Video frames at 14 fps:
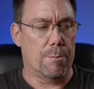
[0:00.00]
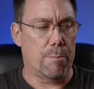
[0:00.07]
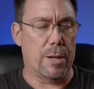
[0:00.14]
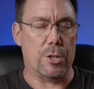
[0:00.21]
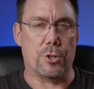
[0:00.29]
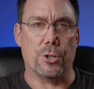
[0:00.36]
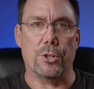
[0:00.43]

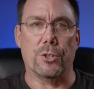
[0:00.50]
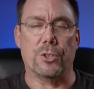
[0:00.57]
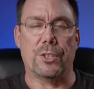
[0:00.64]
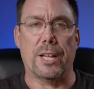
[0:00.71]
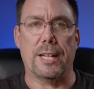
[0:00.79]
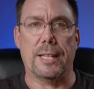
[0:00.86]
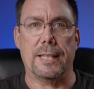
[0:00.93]
make sure you're
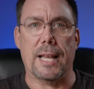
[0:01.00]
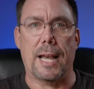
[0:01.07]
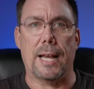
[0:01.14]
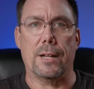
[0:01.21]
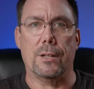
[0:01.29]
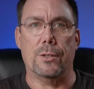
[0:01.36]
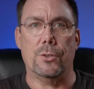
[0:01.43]
setting
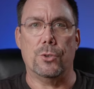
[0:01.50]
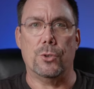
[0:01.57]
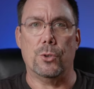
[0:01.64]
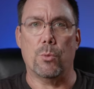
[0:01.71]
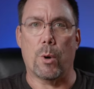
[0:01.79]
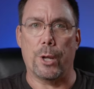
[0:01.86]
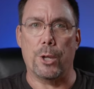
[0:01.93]
that
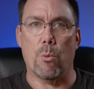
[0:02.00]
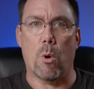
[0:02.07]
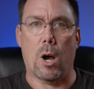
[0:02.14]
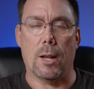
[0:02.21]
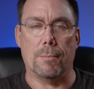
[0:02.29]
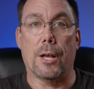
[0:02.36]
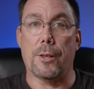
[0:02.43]
to what you want.